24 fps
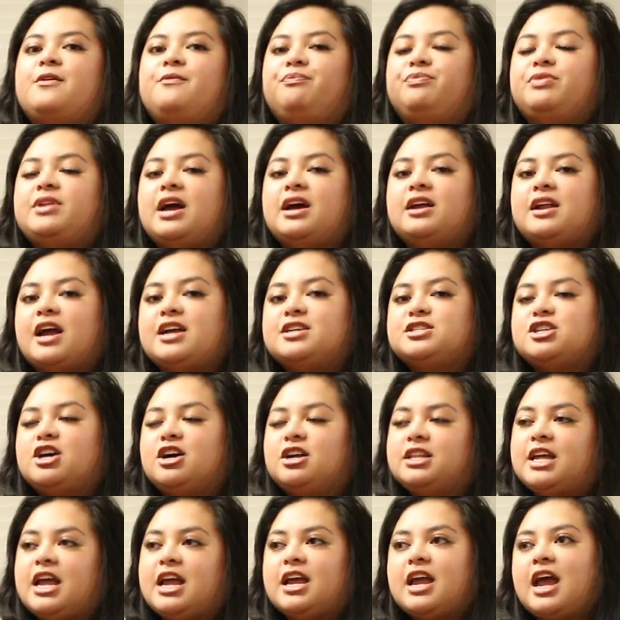that I saw
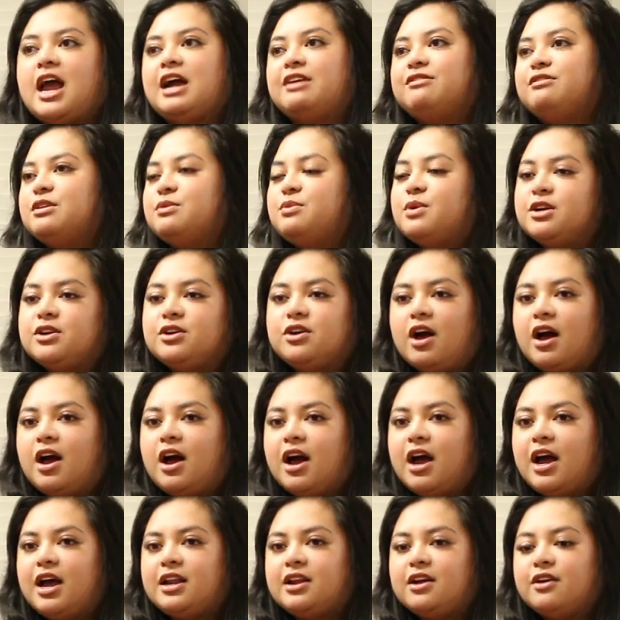like everyone
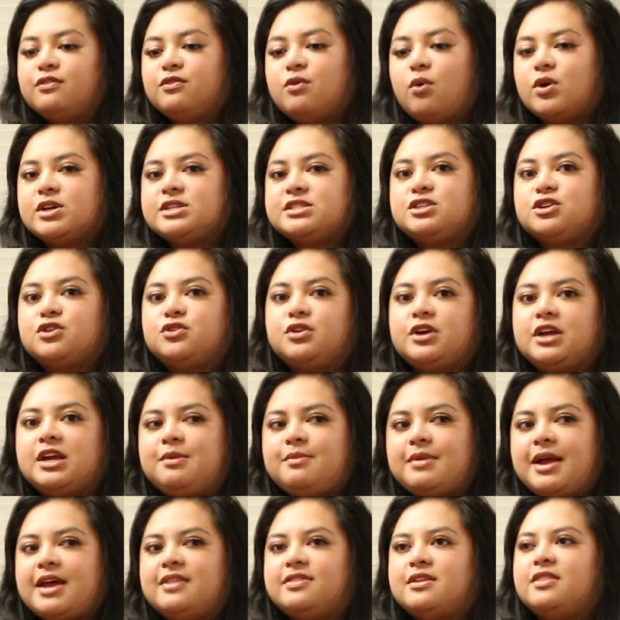got, of course the
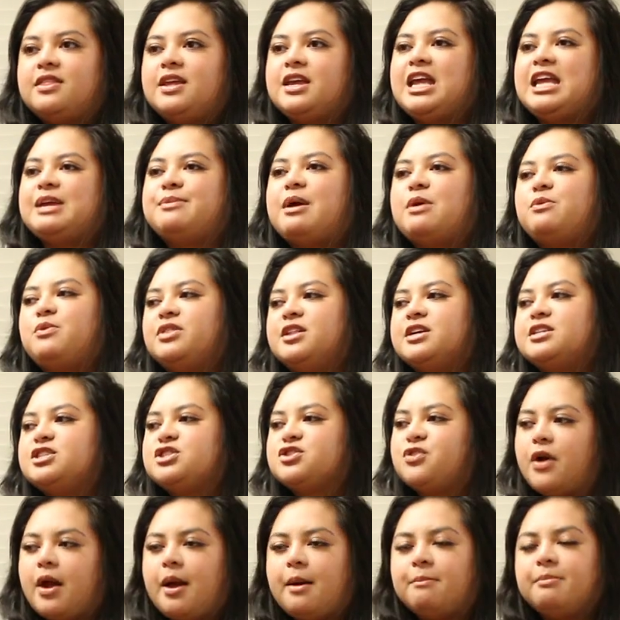cream, and then they came out with a
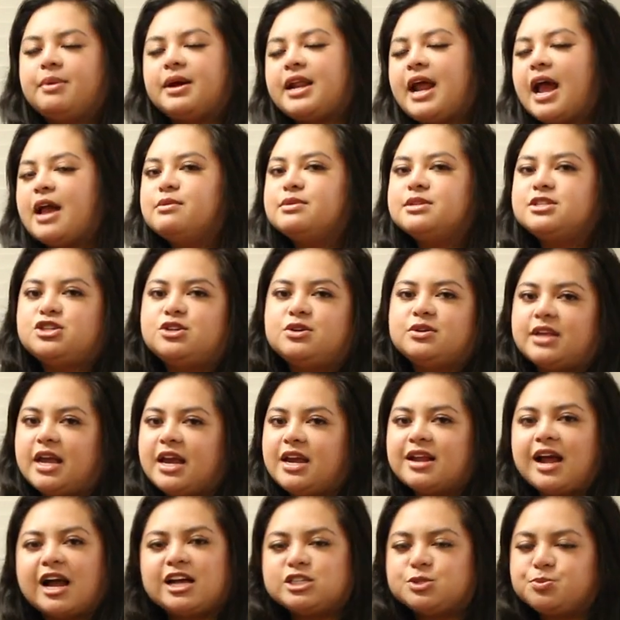scrub, but I was too
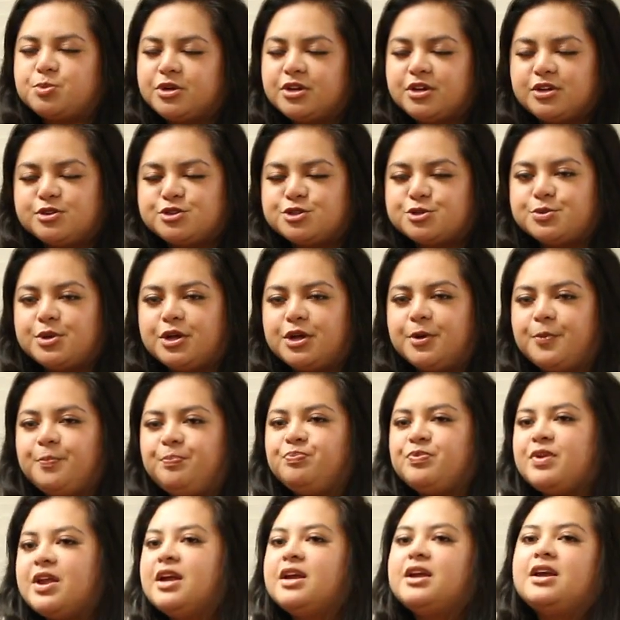late, as per usual.
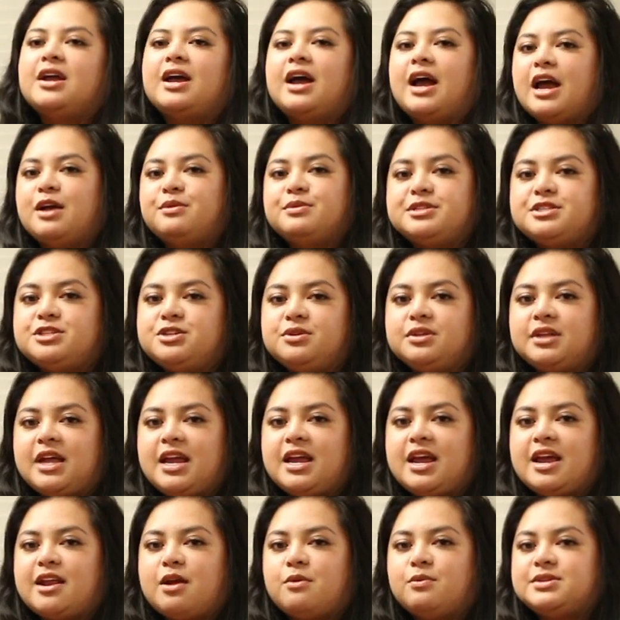I was too
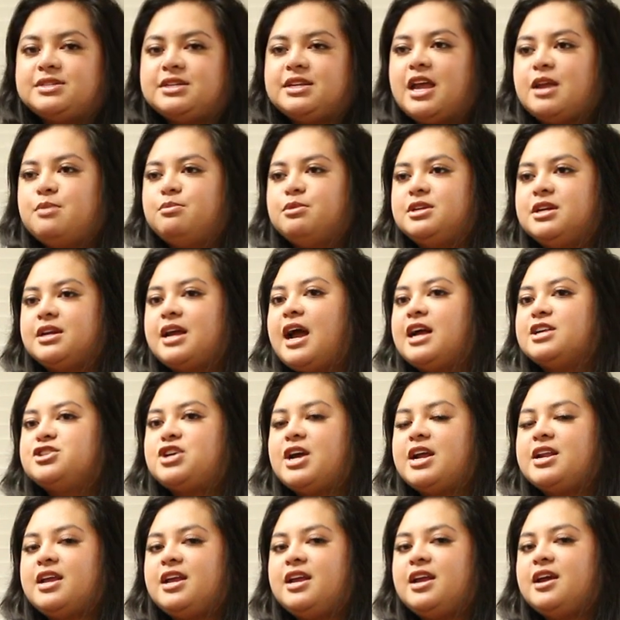late and I wasn't able to catch
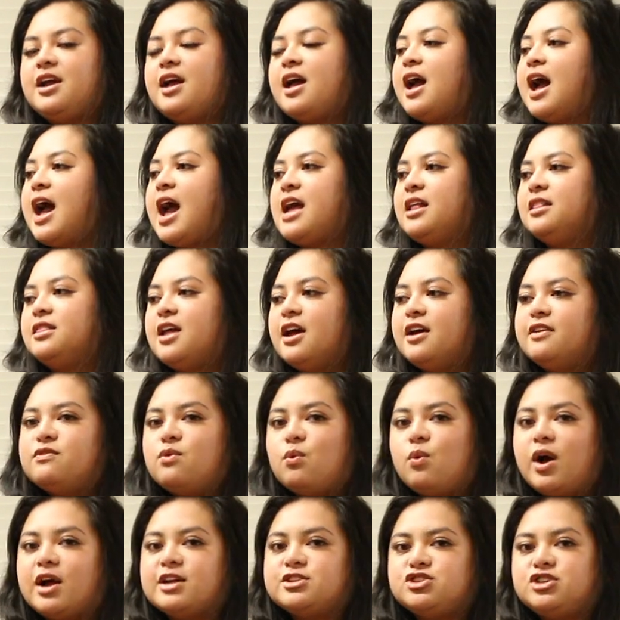any. I love
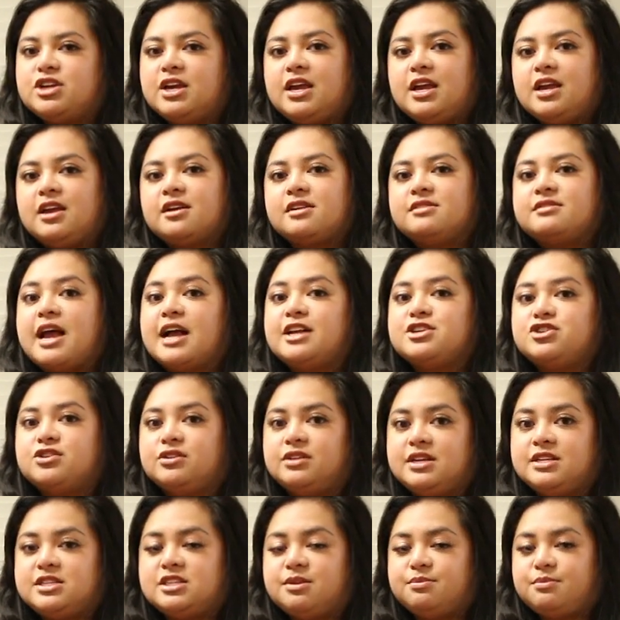watching
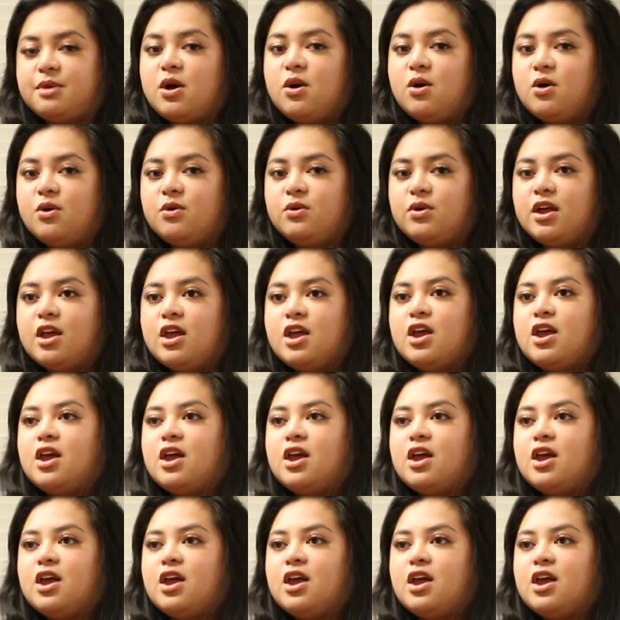Naturally Simone,